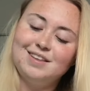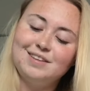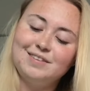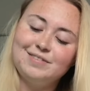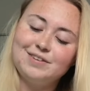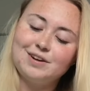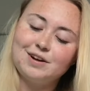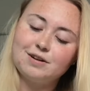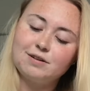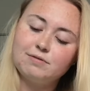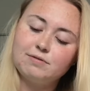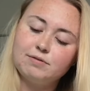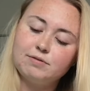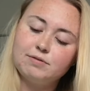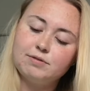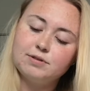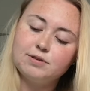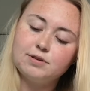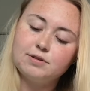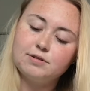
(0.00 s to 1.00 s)
the photographer
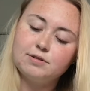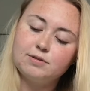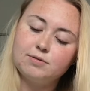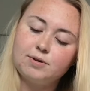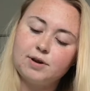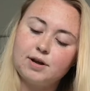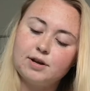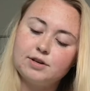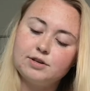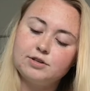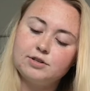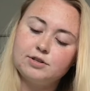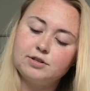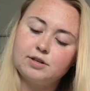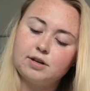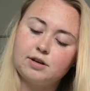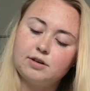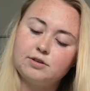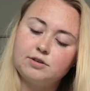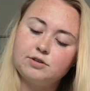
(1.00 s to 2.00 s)
was so nice. She
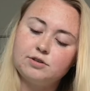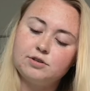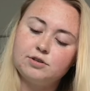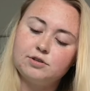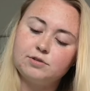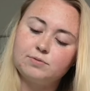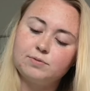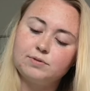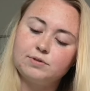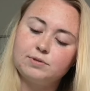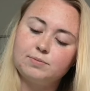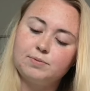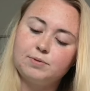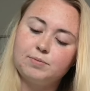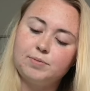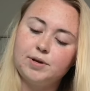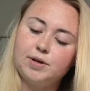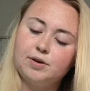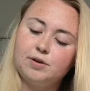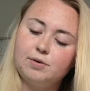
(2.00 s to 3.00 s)
said she just wants to put
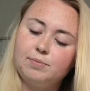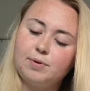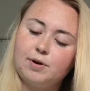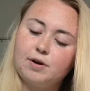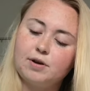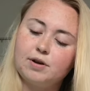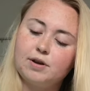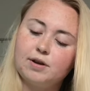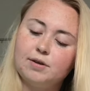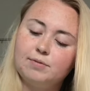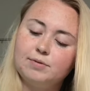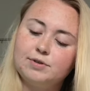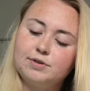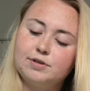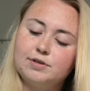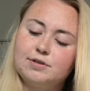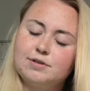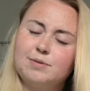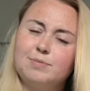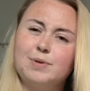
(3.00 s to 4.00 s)
me in her pocket, which
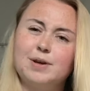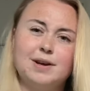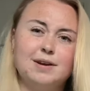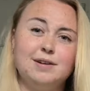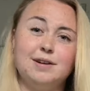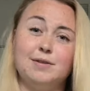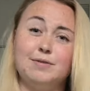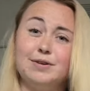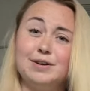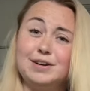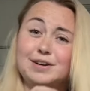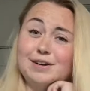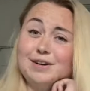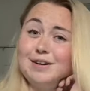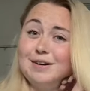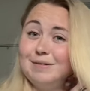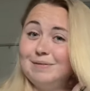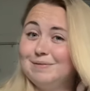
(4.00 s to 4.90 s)
is something I never hear